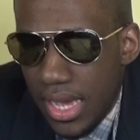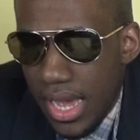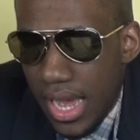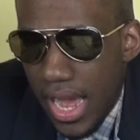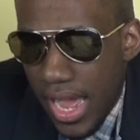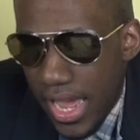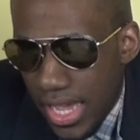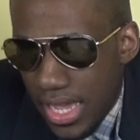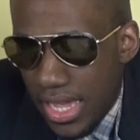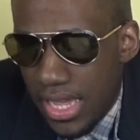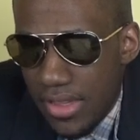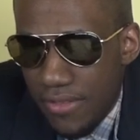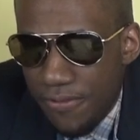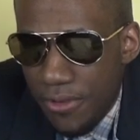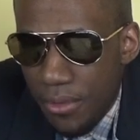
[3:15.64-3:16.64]

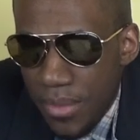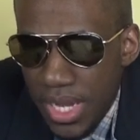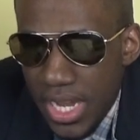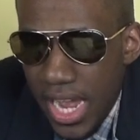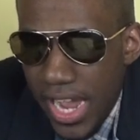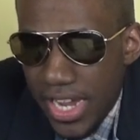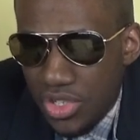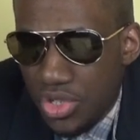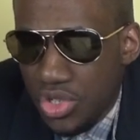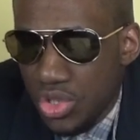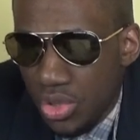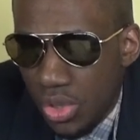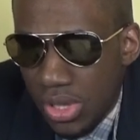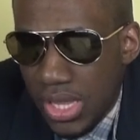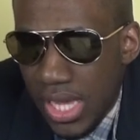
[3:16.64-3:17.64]
For me, I just
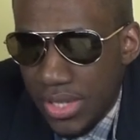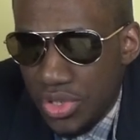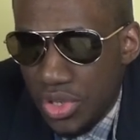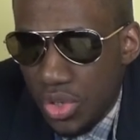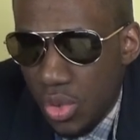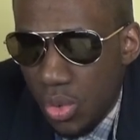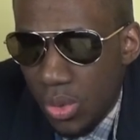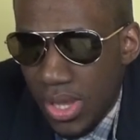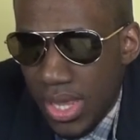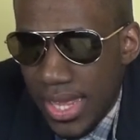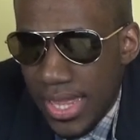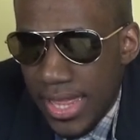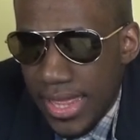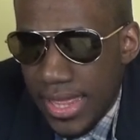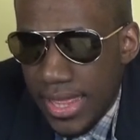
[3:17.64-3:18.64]
thought that,
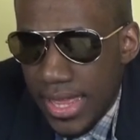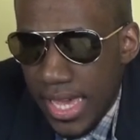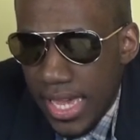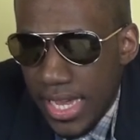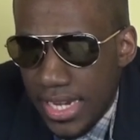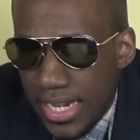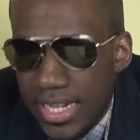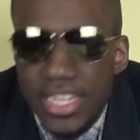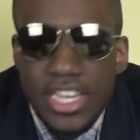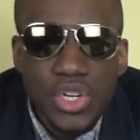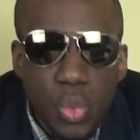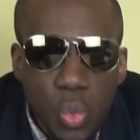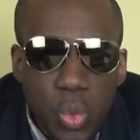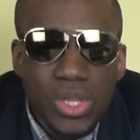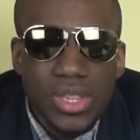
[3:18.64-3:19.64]
they did
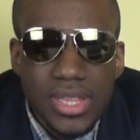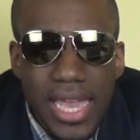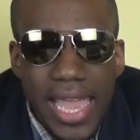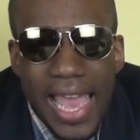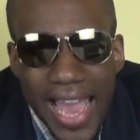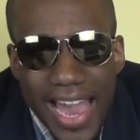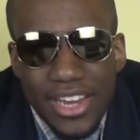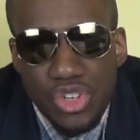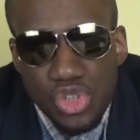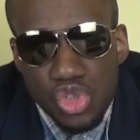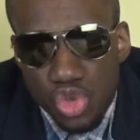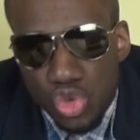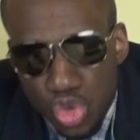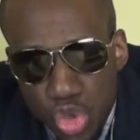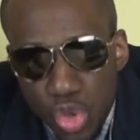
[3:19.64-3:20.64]
what they had
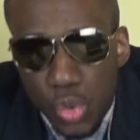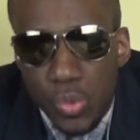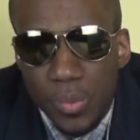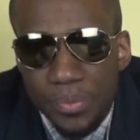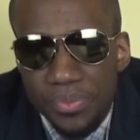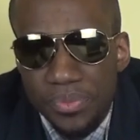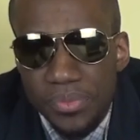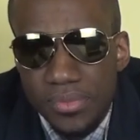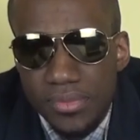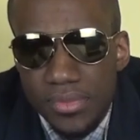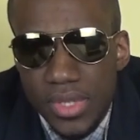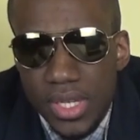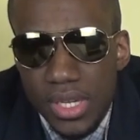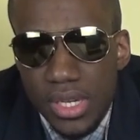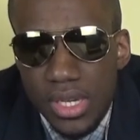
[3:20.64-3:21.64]
to do.
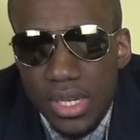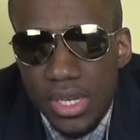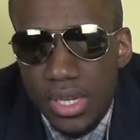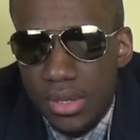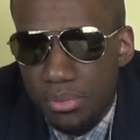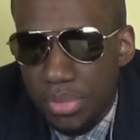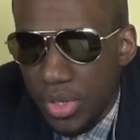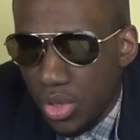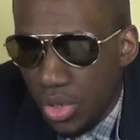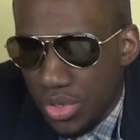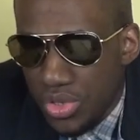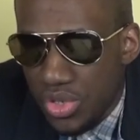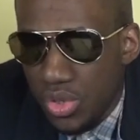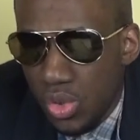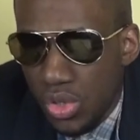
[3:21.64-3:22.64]

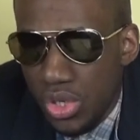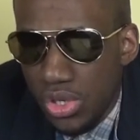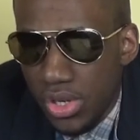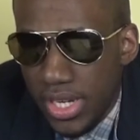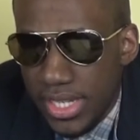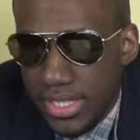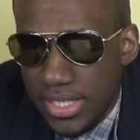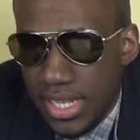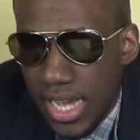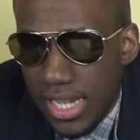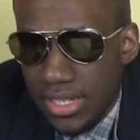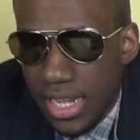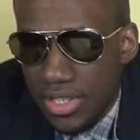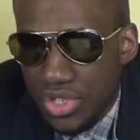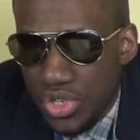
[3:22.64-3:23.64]
Because, you're looking at
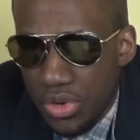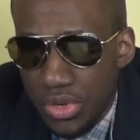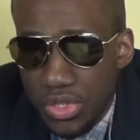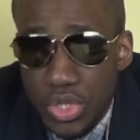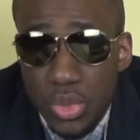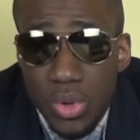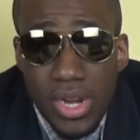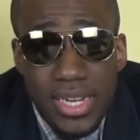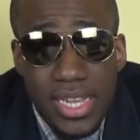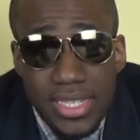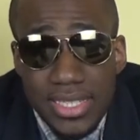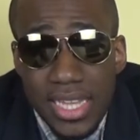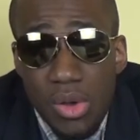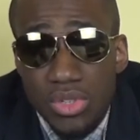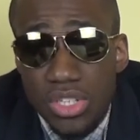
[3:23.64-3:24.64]
0-0, and
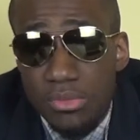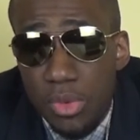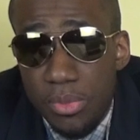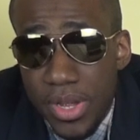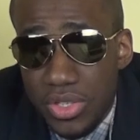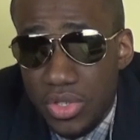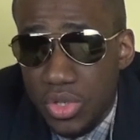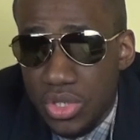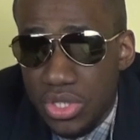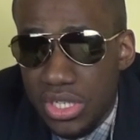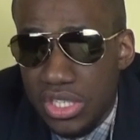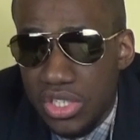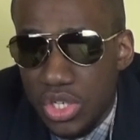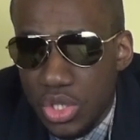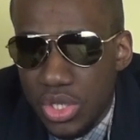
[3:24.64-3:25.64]
yes, that was a momentous
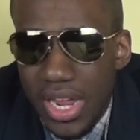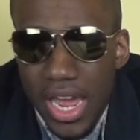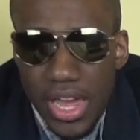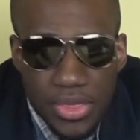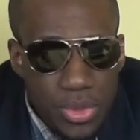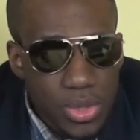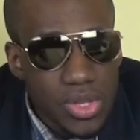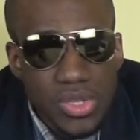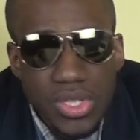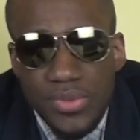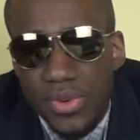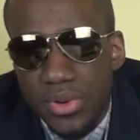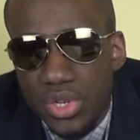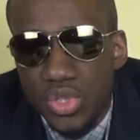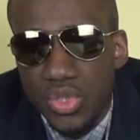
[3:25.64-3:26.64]
decision. I thought that was a
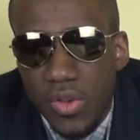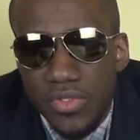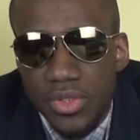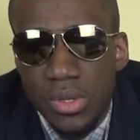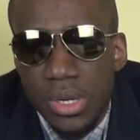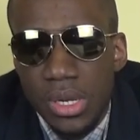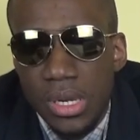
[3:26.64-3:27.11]
very soft